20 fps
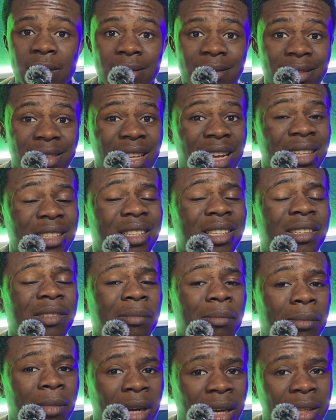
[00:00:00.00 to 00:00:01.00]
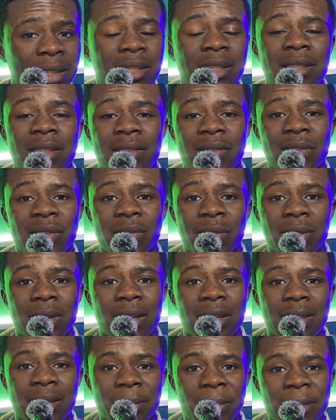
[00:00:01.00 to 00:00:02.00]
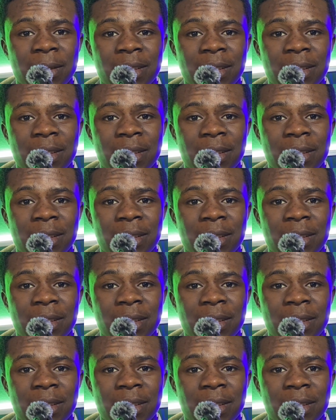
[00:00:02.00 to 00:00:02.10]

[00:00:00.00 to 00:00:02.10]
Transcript: That's massive if you ask me.